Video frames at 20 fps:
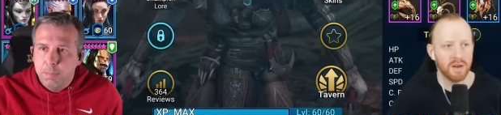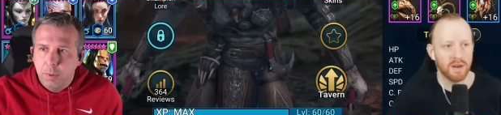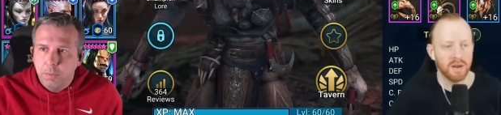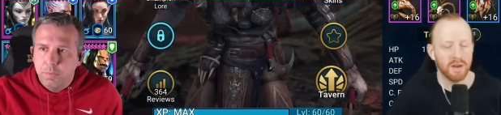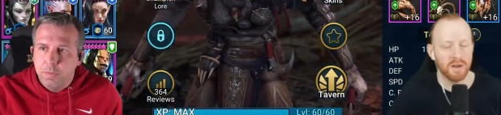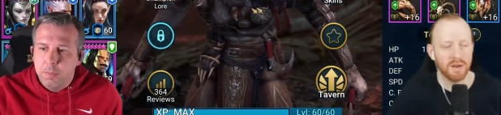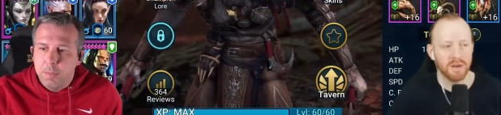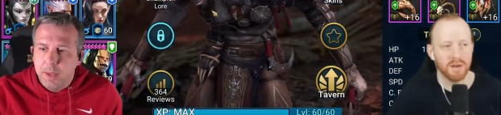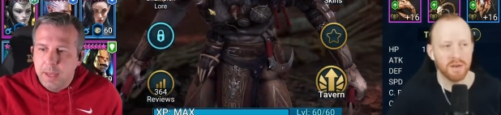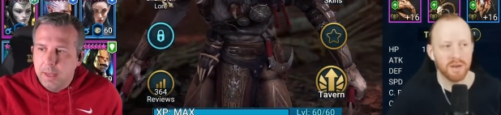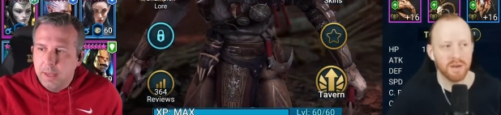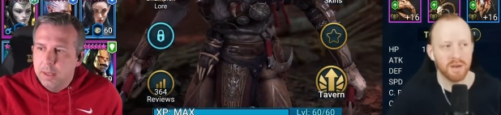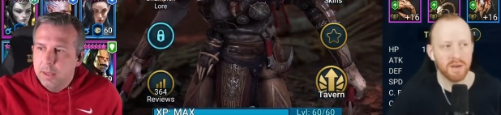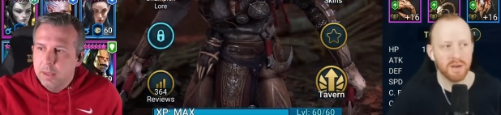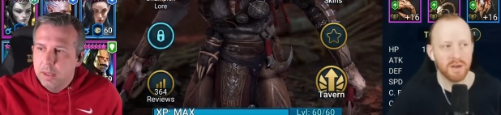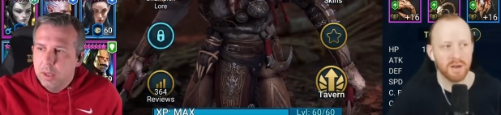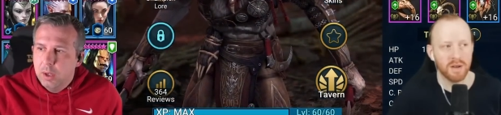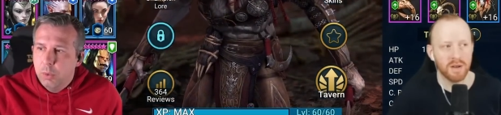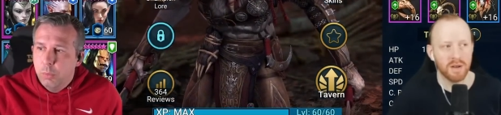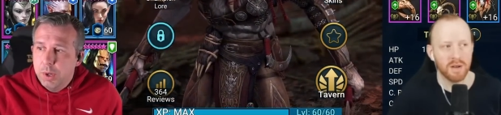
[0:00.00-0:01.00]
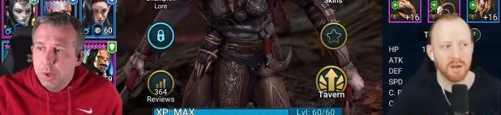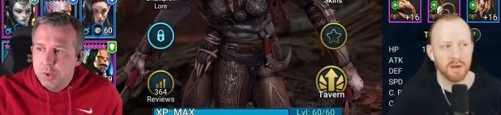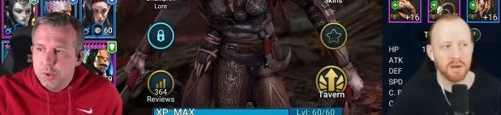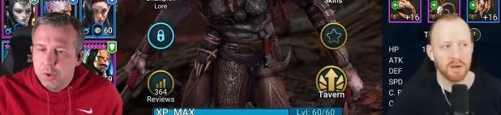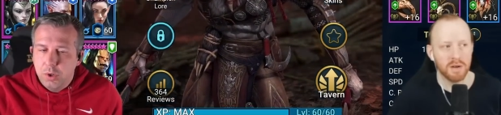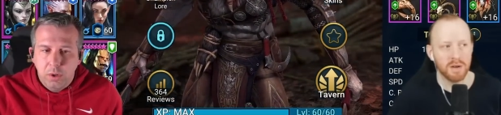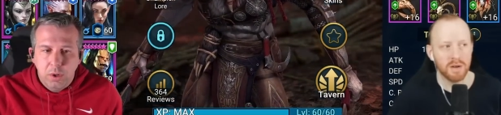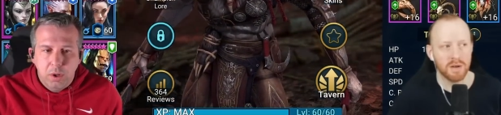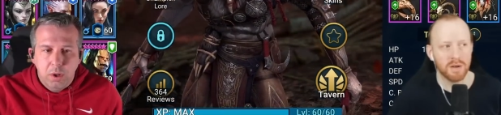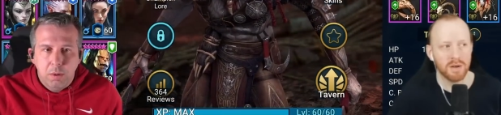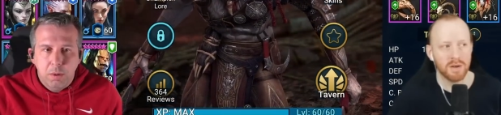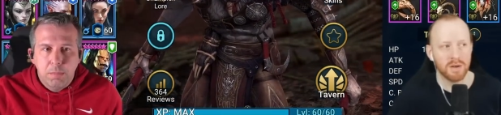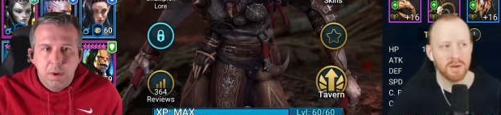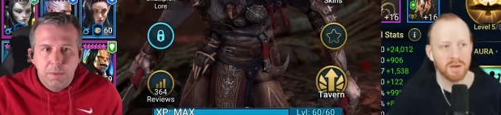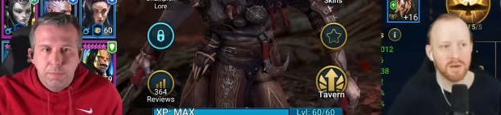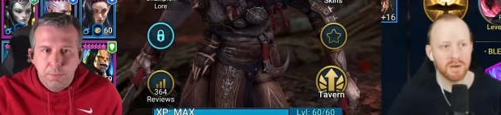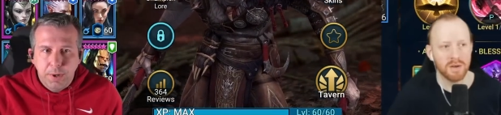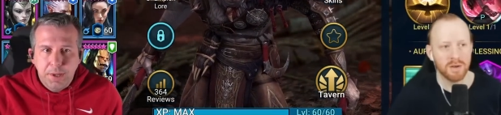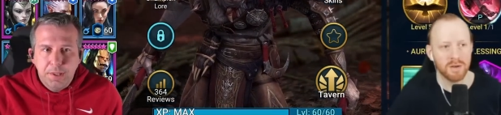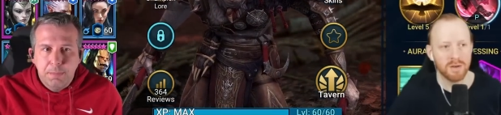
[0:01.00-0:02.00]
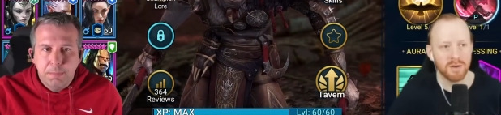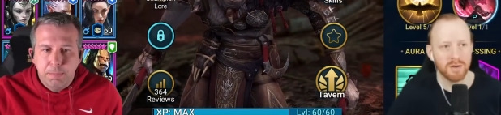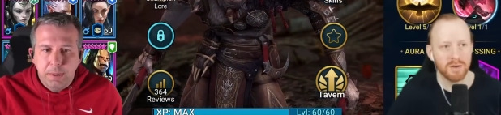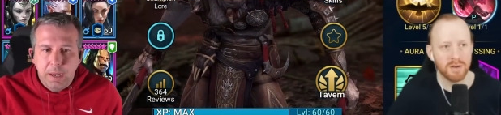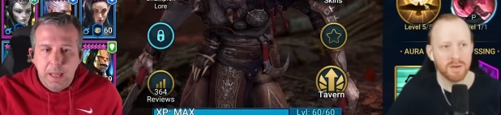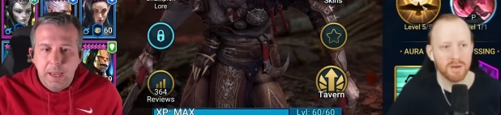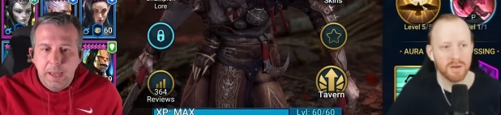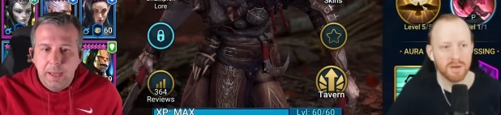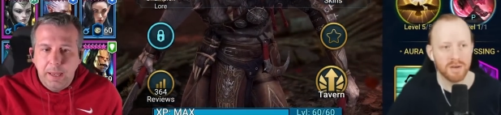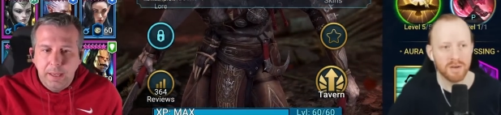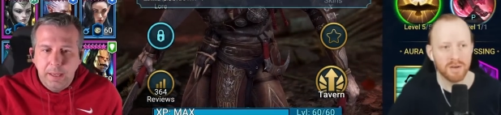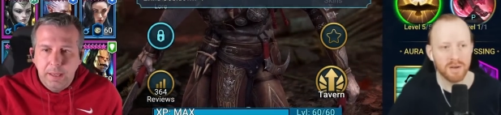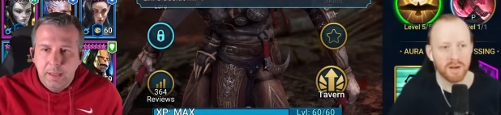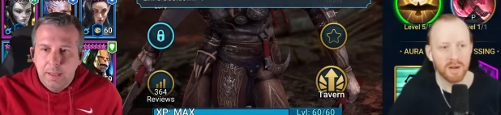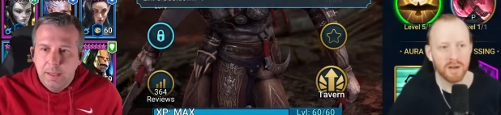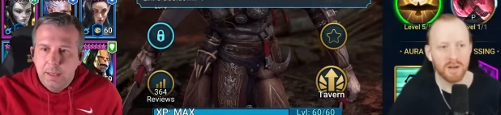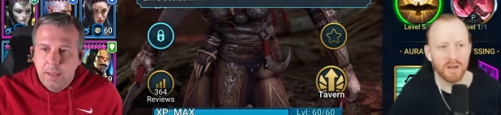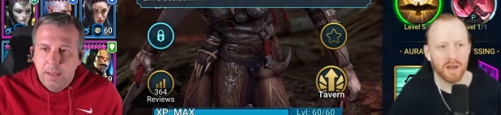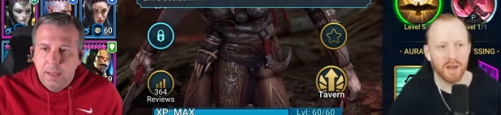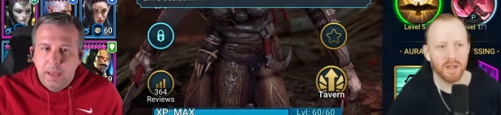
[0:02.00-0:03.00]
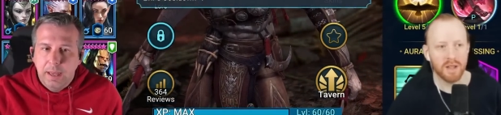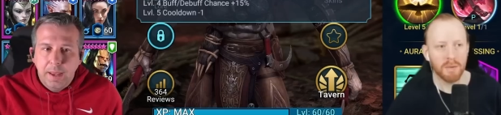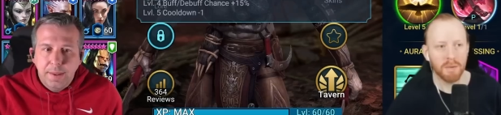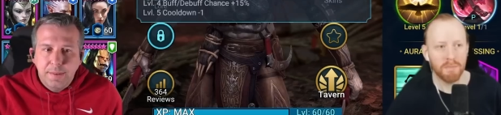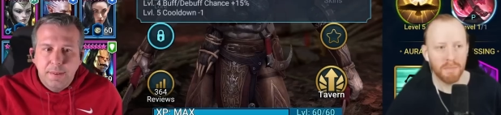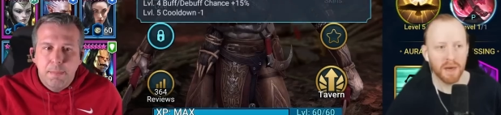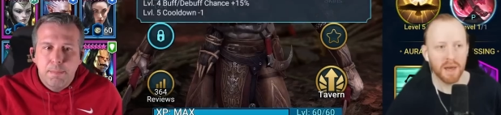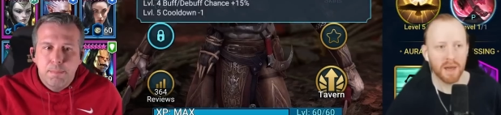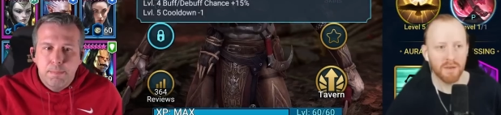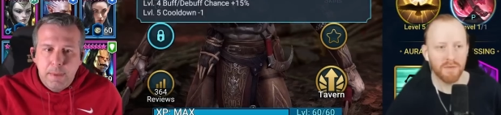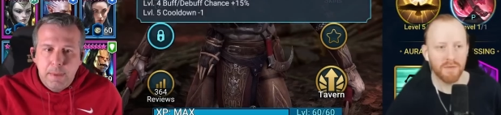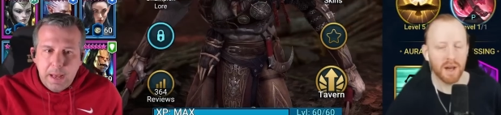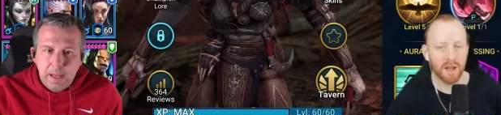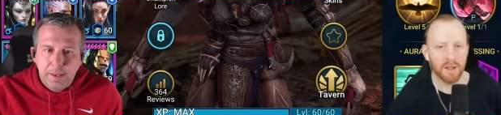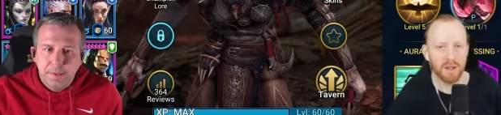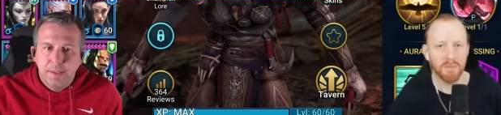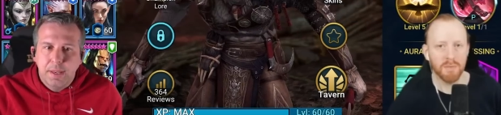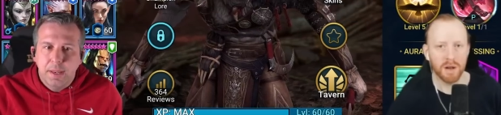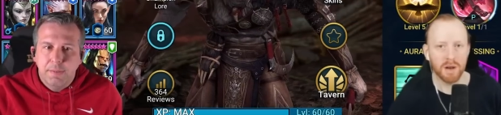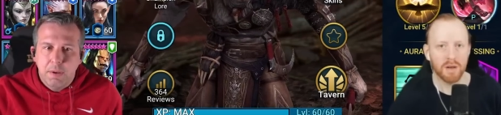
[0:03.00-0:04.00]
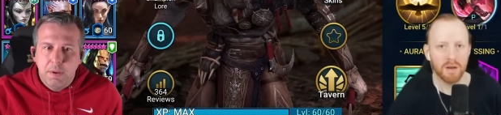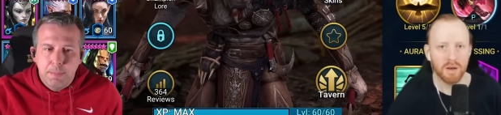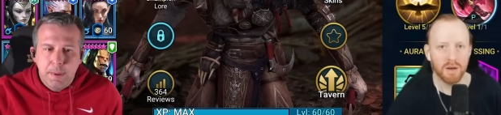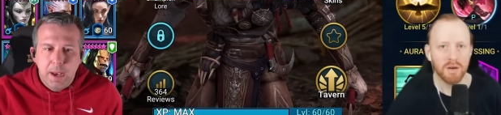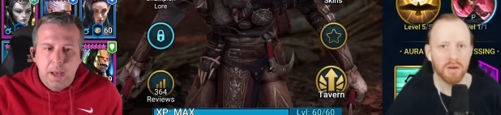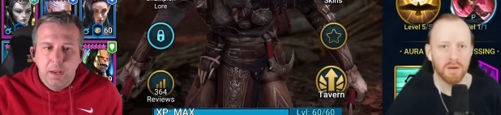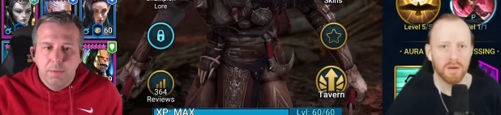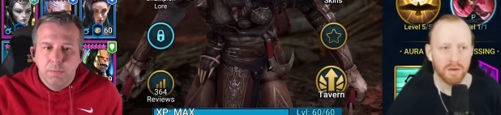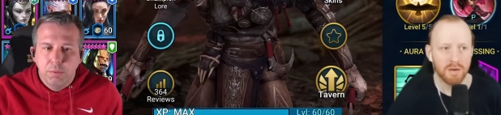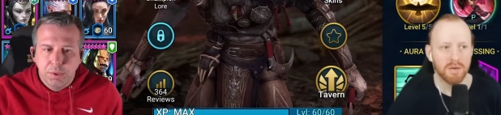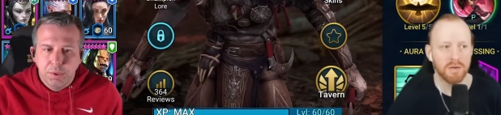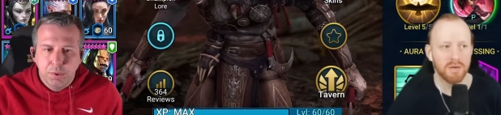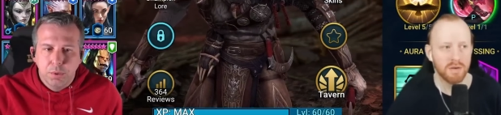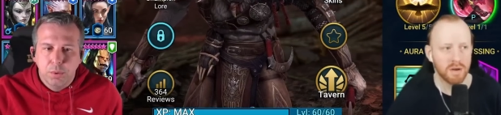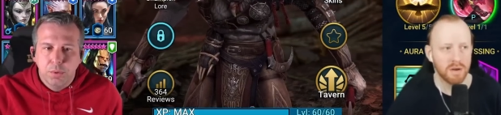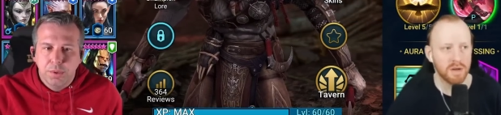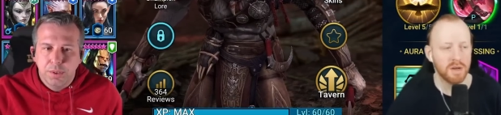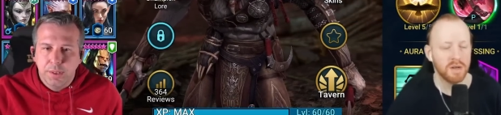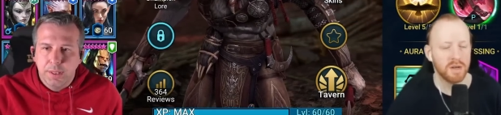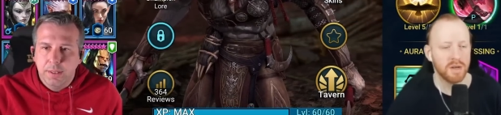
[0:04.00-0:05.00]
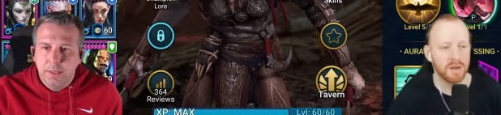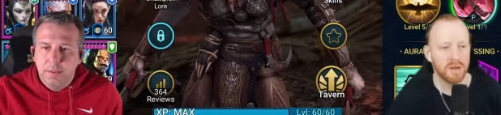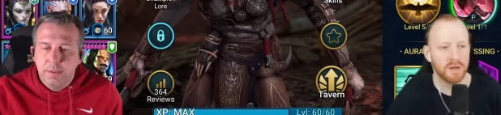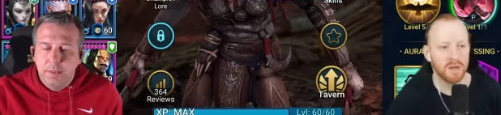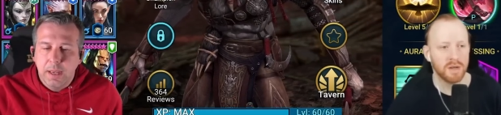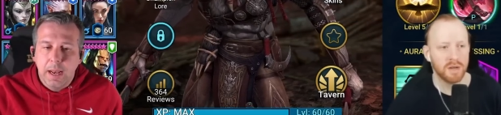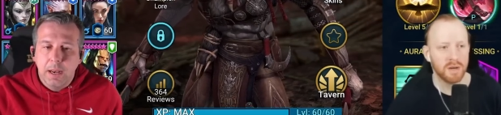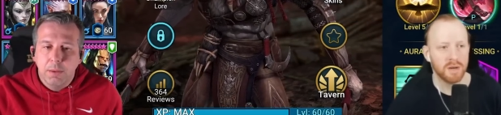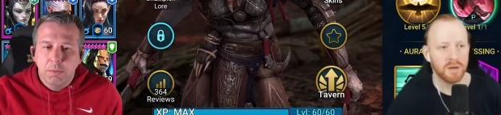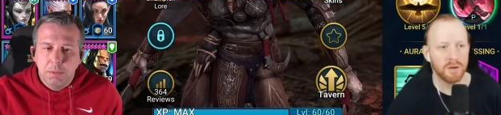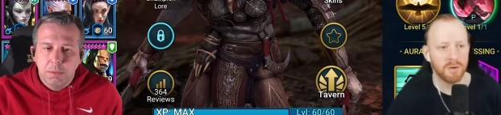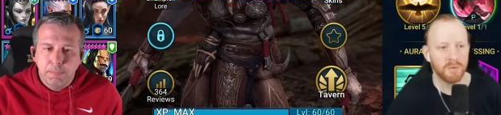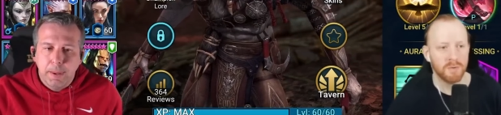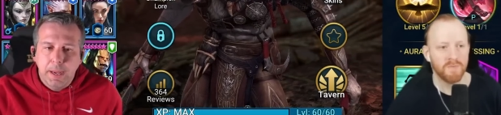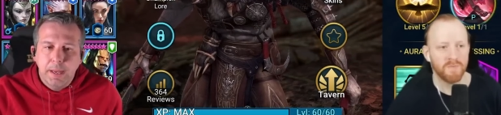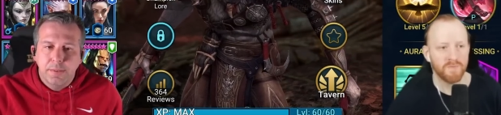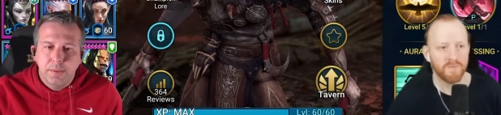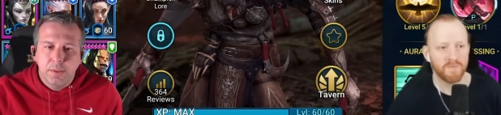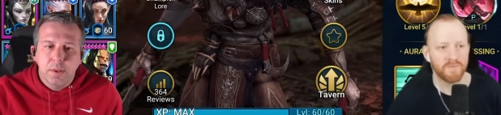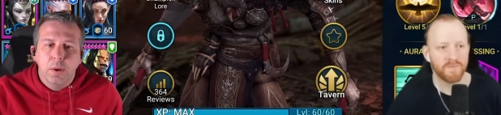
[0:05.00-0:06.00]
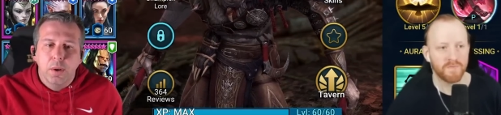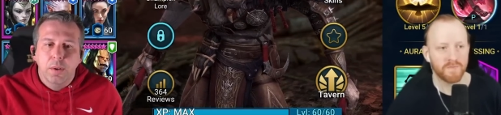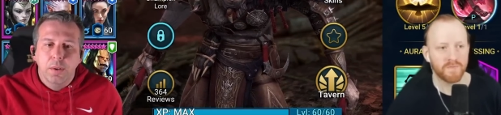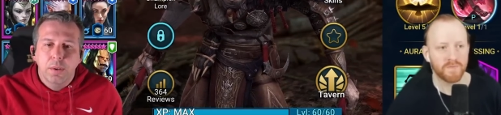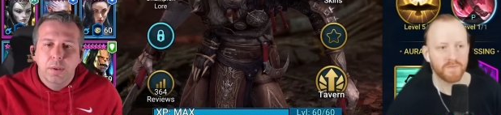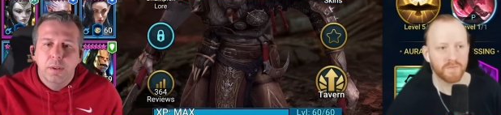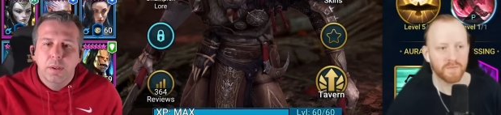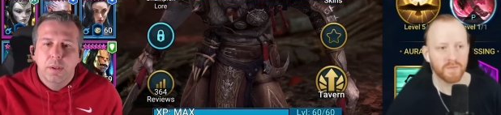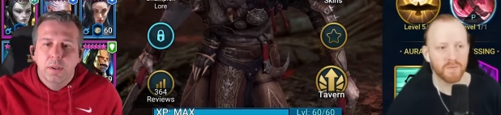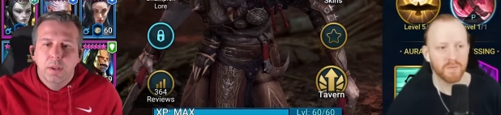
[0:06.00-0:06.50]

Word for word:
Speaker 1: booked for me, which on my free to play it's a is a massive amount of resources, and it was based on